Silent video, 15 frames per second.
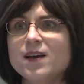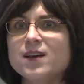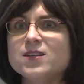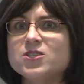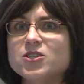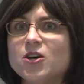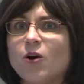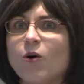
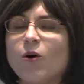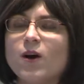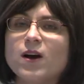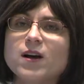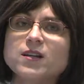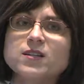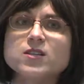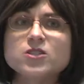So,
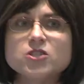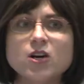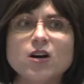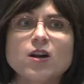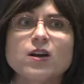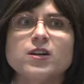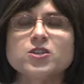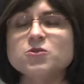to start
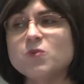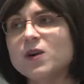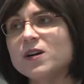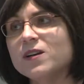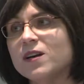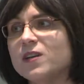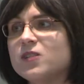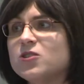out, I just want to
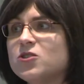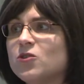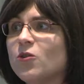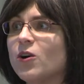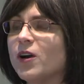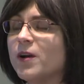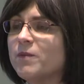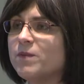tell you a
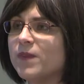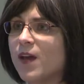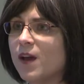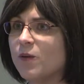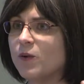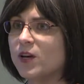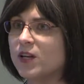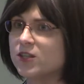story,
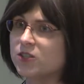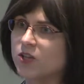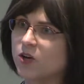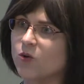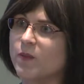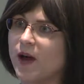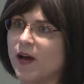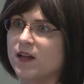and we need to
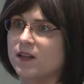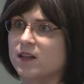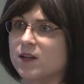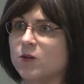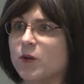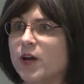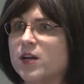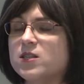go back a
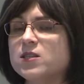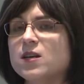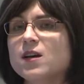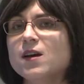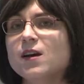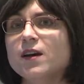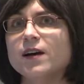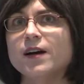little ways.
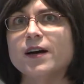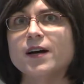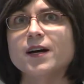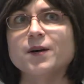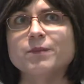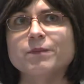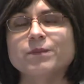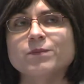
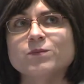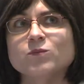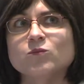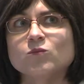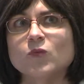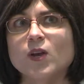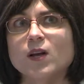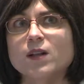
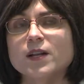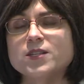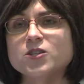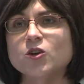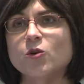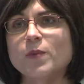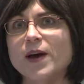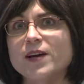Let's
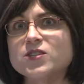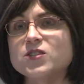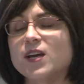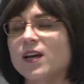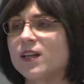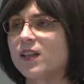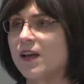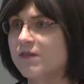go back, say,
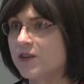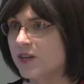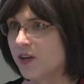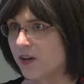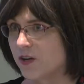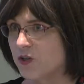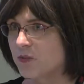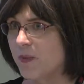11
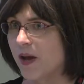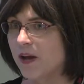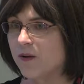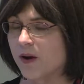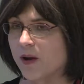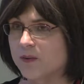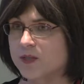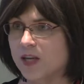years, back
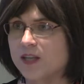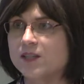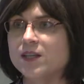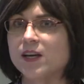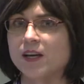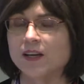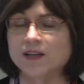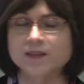when I was
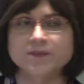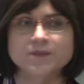18.